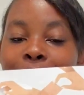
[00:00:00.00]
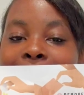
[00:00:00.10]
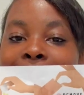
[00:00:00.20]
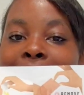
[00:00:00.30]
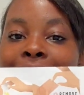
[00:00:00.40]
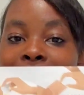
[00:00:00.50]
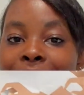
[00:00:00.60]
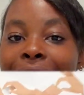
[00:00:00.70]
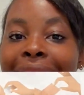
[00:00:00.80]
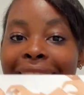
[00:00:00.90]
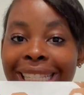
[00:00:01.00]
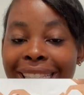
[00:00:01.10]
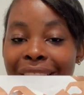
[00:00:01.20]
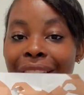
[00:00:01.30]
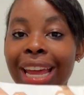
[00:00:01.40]
which is very
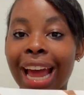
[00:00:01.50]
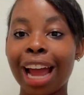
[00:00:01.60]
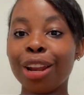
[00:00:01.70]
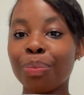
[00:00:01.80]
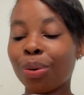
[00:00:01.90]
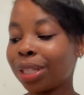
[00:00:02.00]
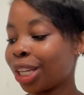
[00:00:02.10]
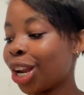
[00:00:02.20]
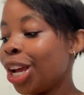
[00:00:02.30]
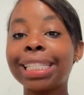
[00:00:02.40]
necessary and highly important.